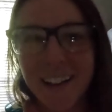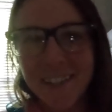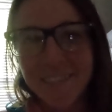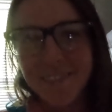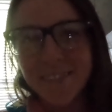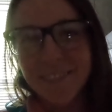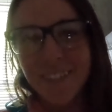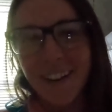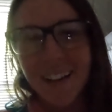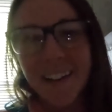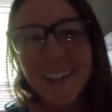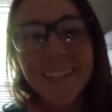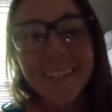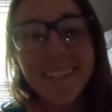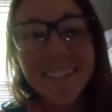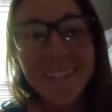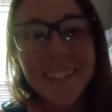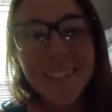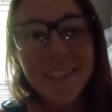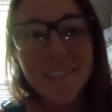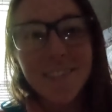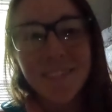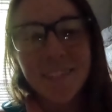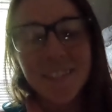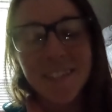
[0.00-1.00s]
I
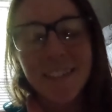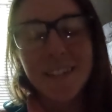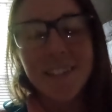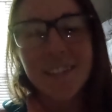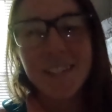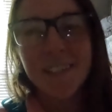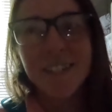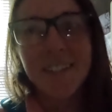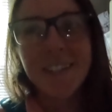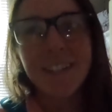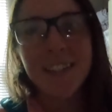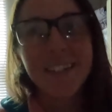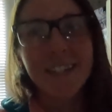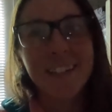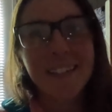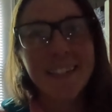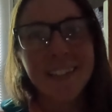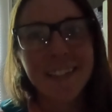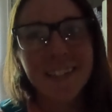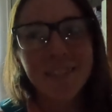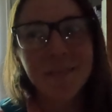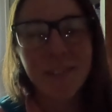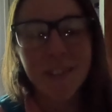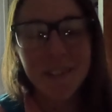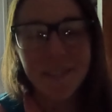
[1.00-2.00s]
finally finished
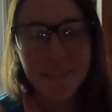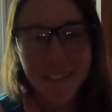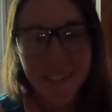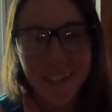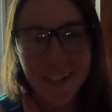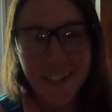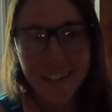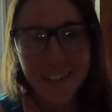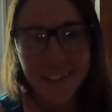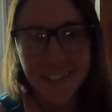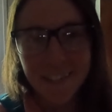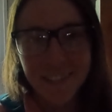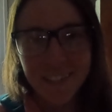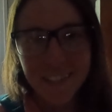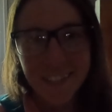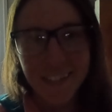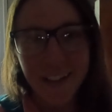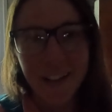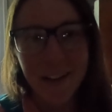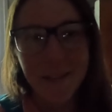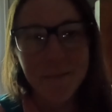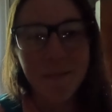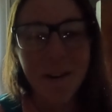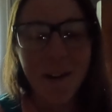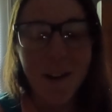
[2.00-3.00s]
my videos.
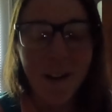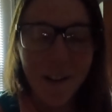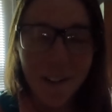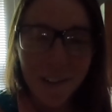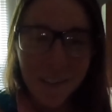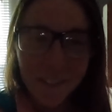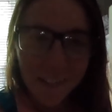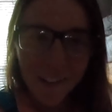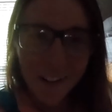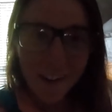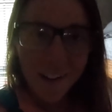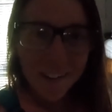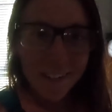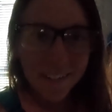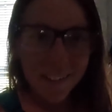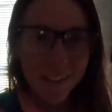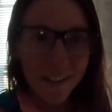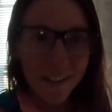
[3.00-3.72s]
I'm all caught